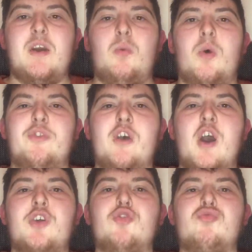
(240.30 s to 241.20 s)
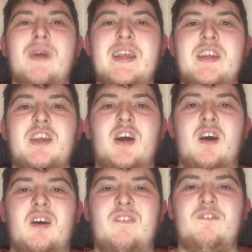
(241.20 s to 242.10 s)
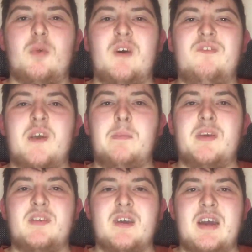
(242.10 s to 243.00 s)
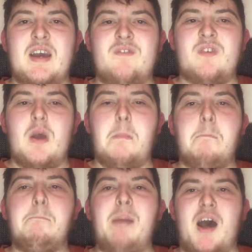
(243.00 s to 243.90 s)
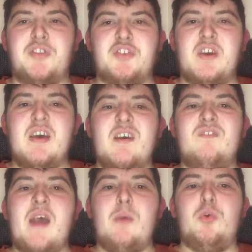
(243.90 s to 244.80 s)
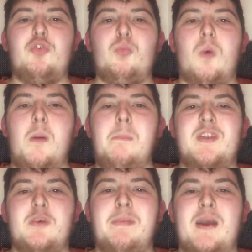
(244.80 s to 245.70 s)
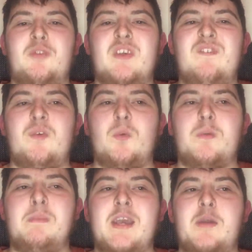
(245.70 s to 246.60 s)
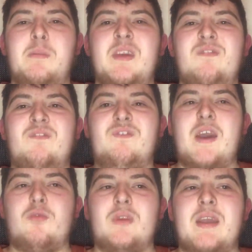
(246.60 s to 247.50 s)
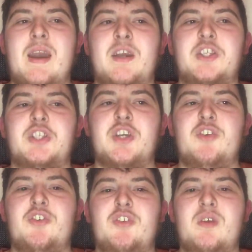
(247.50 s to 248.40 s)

was a great car for our family to have, but there was one bit about it that would make me very anxious.